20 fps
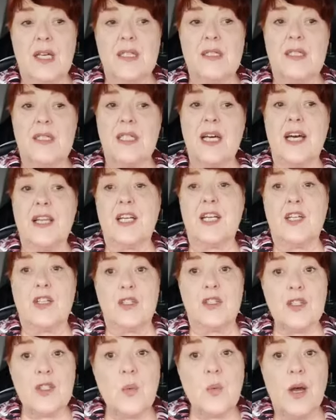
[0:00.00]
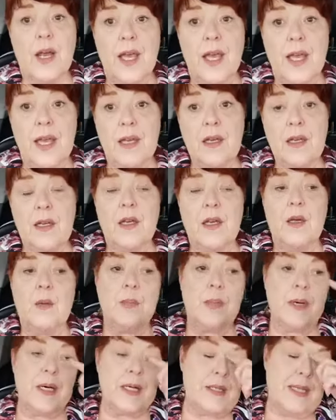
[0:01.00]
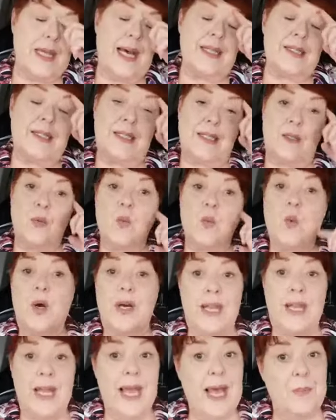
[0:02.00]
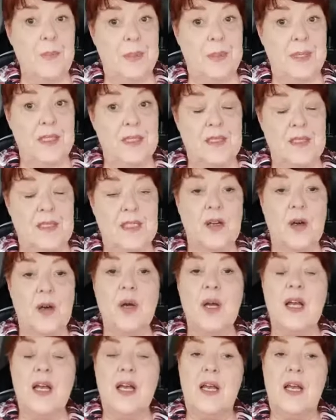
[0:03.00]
It's not a good way, but that's what happens. So